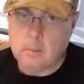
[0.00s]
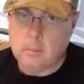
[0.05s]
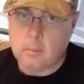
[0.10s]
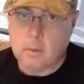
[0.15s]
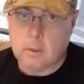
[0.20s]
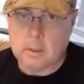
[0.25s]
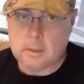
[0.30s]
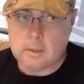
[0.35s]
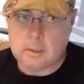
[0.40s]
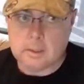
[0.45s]

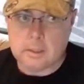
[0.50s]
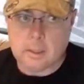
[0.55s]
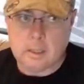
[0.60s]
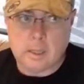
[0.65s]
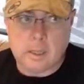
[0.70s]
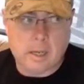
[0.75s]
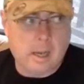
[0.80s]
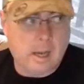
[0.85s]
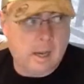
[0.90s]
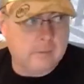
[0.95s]

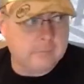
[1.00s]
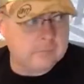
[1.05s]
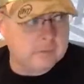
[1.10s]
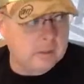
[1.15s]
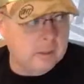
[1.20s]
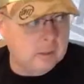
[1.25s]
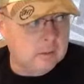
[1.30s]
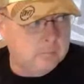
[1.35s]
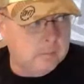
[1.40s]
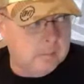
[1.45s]
And
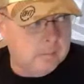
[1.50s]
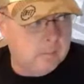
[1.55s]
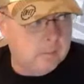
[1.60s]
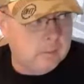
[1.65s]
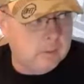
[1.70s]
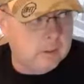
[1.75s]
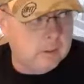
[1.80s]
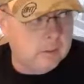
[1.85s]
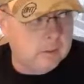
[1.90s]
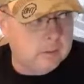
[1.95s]
I've seen other
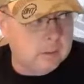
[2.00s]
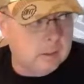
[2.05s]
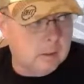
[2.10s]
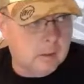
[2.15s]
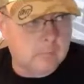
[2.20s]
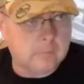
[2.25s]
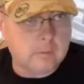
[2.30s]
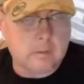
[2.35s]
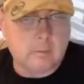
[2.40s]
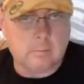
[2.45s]
people here at
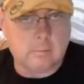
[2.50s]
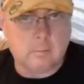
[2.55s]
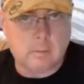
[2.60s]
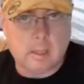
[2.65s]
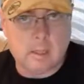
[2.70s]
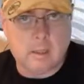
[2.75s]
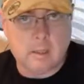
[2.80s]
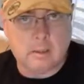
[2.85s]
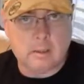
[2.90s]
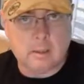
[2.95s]
the RV
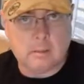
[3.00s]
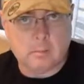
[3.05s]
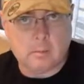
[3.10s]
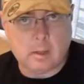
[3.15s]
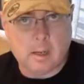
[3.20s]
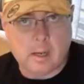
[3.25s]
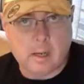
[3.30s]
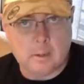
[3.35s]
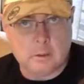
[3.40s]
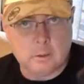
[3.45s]
rally
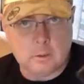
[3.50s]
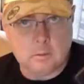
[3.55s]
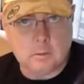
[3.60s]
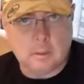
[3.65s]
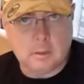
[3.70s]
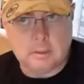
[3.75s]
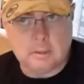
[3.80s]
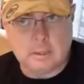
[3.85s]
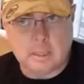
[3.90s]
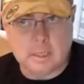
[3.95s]
that we're at
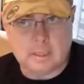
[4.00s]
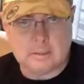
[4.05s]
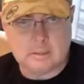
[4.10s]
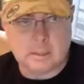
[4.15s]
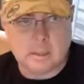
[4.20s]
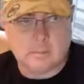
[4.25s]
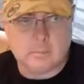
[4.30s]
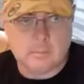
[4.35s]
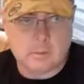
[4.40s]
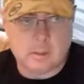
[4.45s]
do the
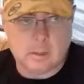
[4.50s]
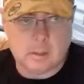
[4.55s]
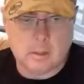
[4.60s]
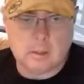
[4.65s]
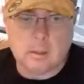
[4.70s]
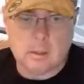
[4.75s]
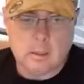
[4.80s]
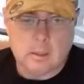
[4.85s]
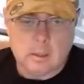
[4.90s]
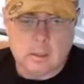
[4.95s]
exact same
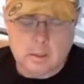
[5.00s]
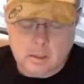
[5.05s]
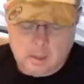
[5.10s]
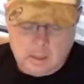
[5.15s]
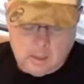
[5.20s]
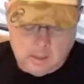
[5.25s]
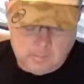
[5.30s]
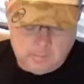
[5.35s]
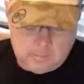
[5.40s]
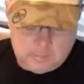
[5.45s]
thing.
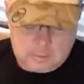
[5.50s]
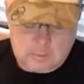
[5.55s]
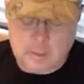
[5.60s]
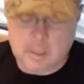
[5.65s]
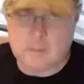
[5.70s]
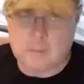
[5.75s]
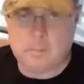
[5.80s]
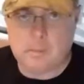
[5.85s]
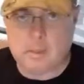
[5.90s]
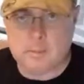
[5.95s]

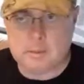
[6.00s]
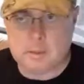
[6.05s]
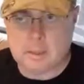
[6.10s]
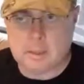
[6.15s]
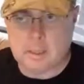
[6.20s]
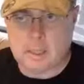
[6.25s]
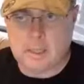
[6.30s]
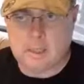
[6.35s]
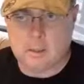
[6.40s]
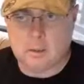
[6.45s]
Just kind of play with
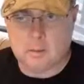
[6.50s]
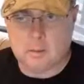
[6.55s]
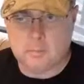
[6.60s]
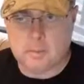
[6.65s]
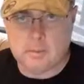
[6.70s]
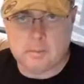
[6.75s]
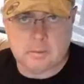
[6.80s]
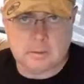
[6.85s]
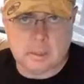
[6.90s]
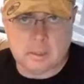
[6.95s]
the light a
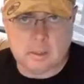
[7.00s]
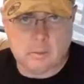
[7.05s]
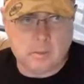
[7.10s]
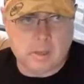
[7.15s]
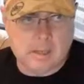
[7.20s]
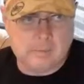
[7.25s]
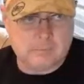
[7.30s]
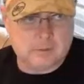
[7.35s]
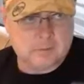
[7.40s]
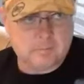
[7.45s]
little bit because I
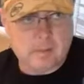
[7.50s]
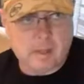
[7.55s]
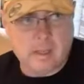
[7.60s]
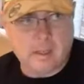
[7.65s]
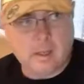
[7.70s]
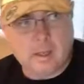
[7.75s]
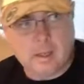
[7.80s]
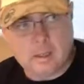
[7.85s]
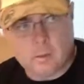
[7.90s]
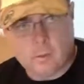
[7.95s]
don't want to have a
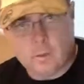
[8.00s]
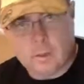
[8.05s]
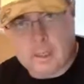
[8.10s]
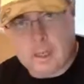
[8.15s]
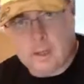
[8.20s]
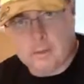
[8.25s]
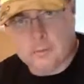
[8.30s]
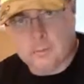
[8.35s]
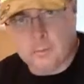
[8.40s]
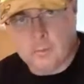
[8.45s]
spotlight
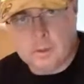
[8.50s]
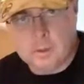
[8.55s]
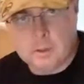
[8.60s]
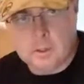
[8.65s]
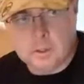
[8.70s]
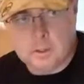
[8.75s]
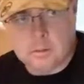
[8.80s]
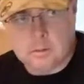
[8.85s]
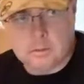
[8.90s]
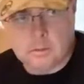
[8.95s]
going out the
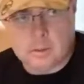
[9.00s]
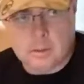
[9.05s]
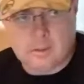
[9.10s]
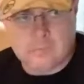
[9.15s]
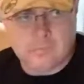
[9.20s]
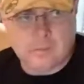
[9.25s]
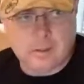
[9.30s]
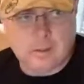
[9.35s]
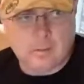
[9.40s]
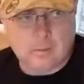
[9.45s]
windshield.
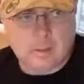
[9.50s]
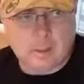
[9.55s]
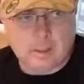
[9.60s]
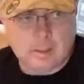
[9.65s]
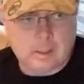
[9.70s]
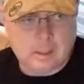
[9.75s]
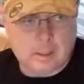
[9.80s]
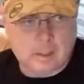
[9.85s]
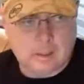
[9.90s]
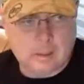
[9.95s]
And if I don't
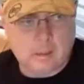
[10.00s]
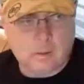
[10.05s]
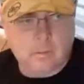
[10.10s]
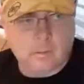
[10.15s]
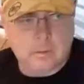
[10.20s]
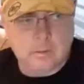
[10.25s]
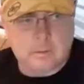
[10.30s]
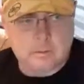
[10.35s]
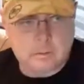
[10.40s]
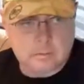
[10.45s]
like it, I can
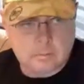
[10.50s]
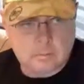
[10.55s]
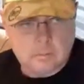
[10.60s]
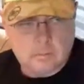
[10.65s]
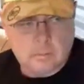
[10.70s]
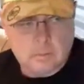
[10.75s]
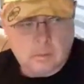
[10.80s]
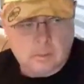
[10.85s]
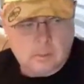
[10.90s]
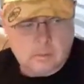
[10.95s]
always
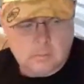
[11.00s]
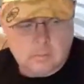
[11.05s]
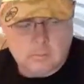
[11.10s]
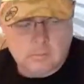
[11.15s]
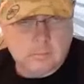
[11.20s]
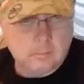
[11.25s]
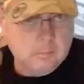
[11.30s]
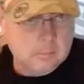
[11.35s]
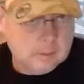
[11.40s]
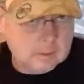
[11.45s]

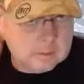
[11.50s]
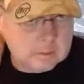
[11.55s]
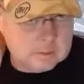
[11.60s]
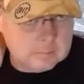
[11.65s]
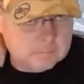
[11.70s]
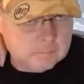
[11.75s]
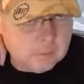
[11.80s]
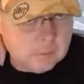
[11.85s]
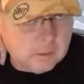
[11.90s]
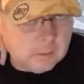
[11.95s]

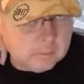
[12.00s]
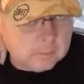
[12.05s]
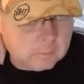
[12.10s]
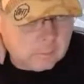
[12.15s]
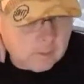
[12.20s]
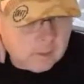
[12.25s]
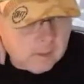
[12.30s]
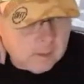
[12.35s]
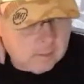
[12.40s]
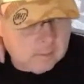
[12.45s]
just put it on the
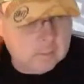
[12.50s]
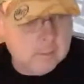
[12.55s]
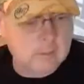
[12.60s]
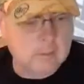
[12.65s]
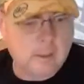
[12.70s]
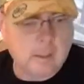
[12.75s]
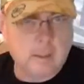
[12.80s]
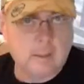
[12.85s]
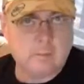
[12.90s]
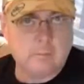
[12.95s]
ground
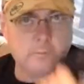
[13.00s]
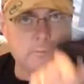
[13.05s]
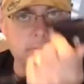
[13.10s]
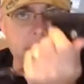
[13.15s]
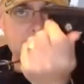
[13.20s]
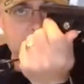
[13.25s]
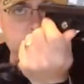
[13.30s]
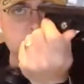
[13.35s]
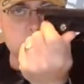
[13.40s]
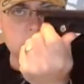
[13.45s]
and let it
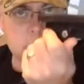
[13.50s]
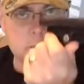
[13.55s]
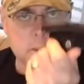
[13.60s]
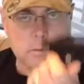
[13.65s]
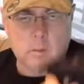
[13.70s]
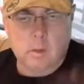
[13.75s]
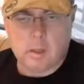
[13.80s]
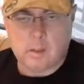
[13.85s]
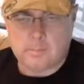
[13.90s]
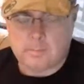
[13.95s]
go